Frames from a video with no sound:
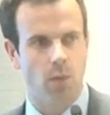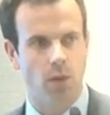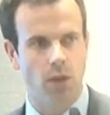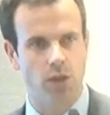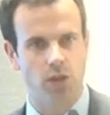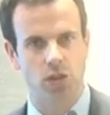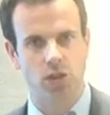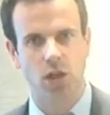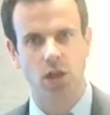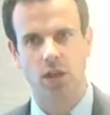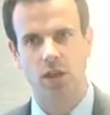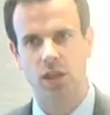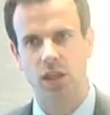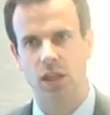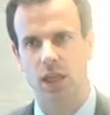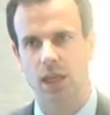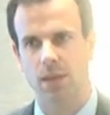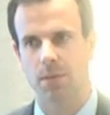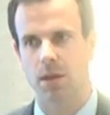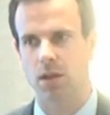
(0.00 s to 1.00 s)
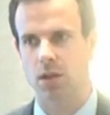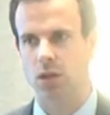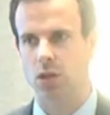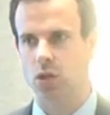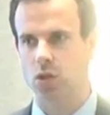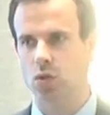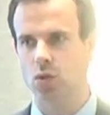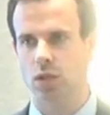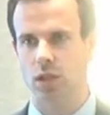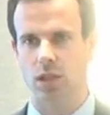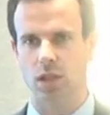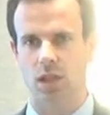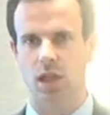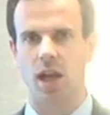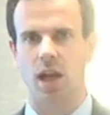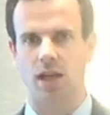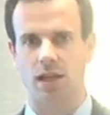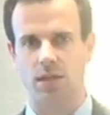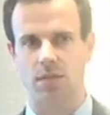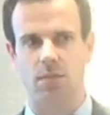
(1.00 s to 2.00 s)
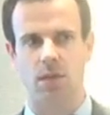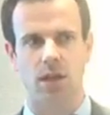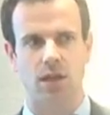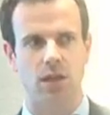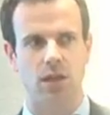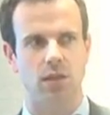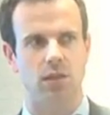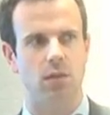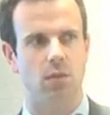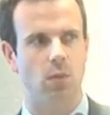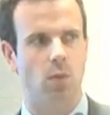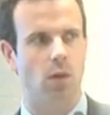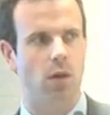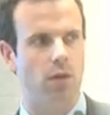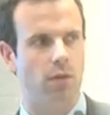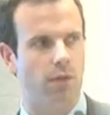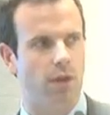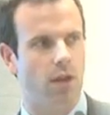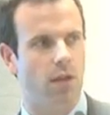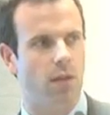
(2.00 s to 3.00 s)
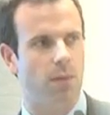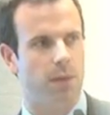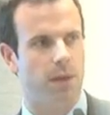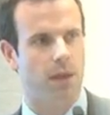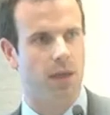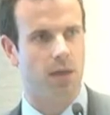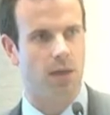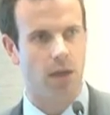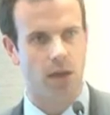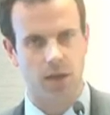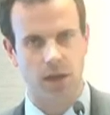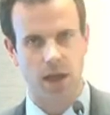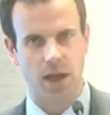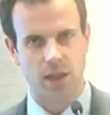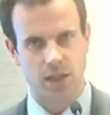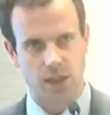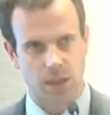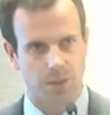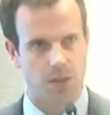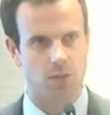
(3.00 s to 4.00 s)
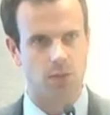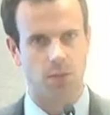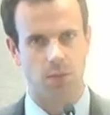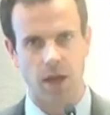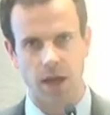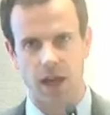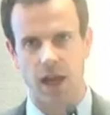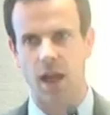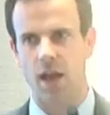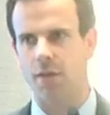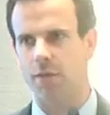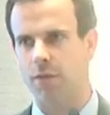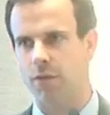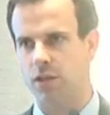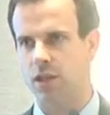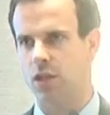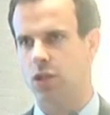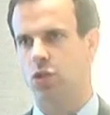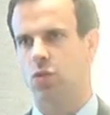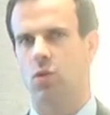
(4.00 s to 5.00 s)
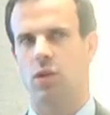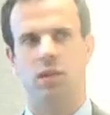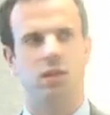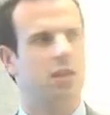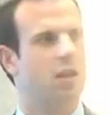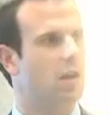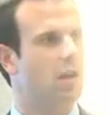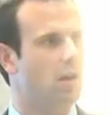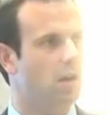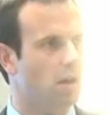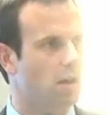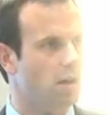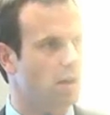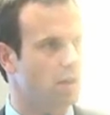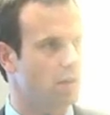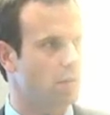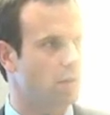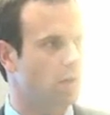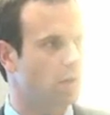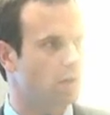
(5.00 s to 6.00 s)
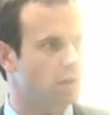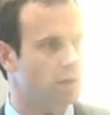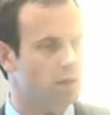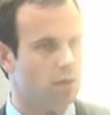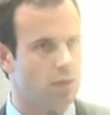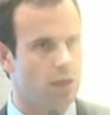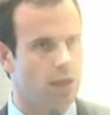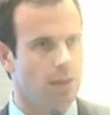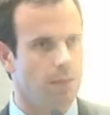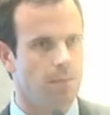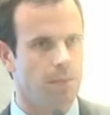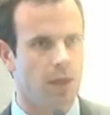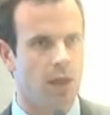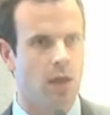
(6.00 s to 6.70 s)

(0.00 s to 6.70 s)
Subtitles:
When you start thinking about using the kinds of methods that we're developing and estimates we might have for, say, choice errors or utility,